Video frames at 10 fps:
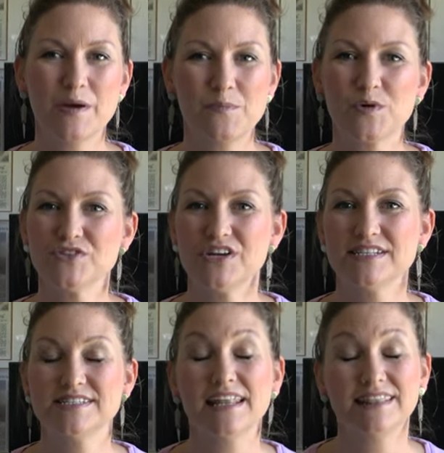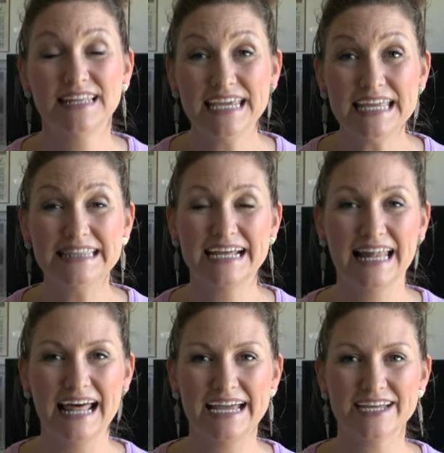pet portraits that lead the
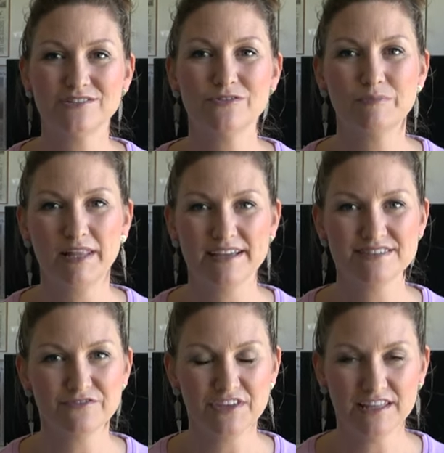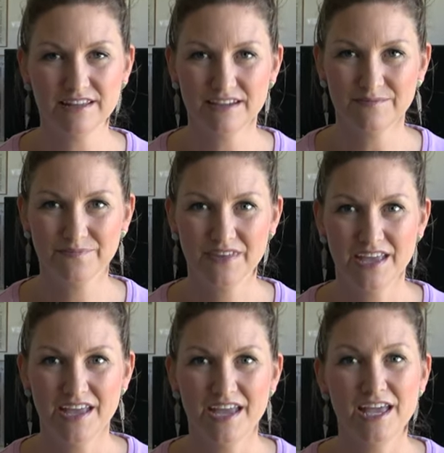client to a place of healing.
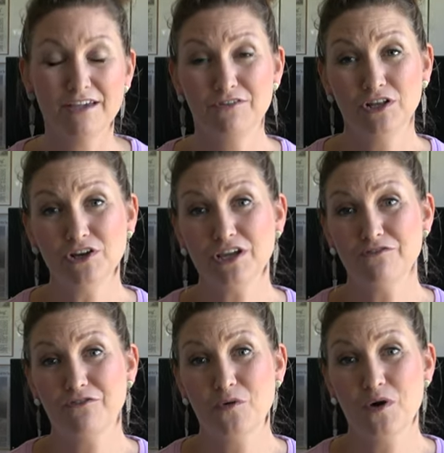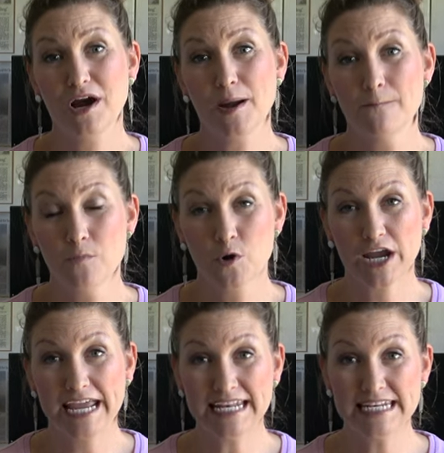If you're looking for more
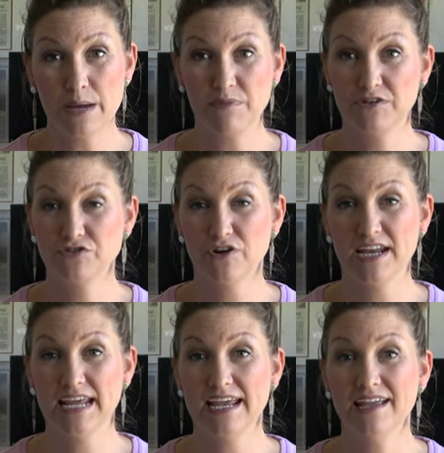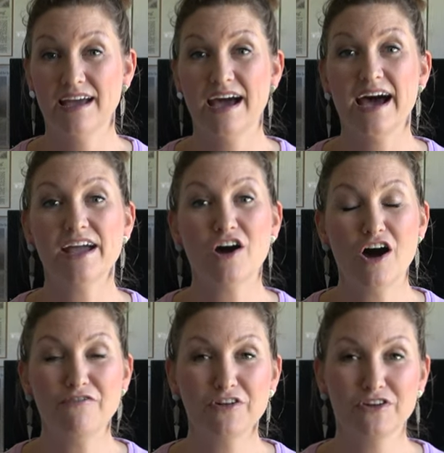in-depth training, I
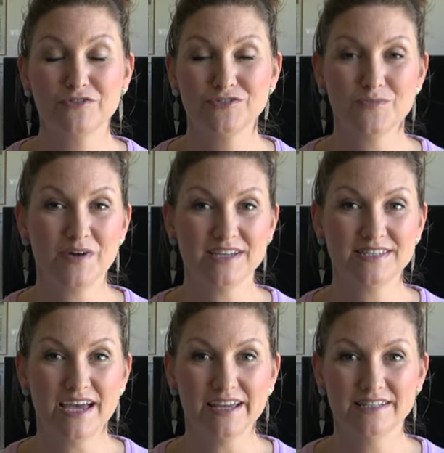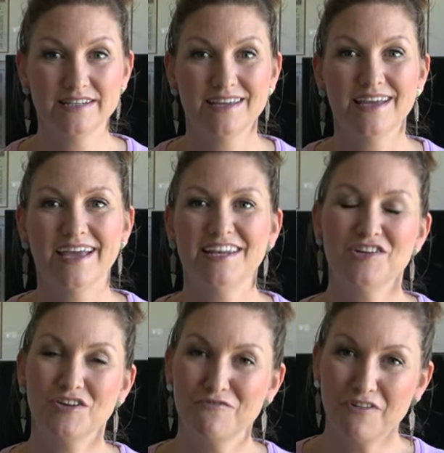offer those on my site and you
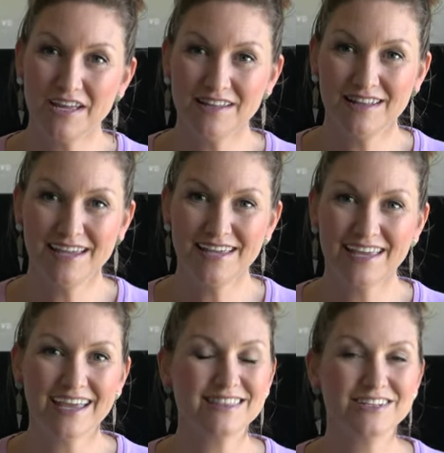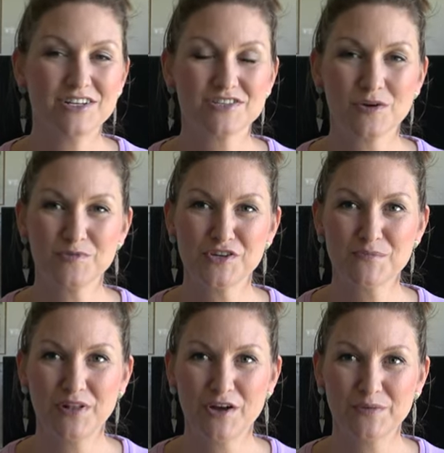can find the link in the description
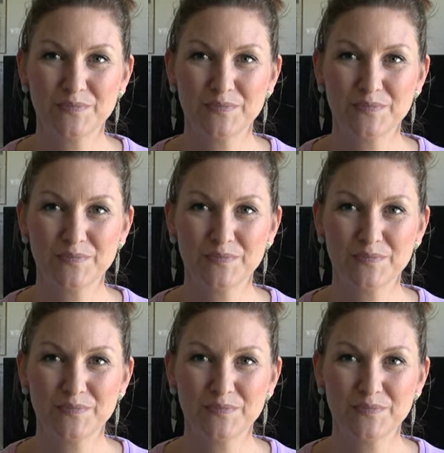below.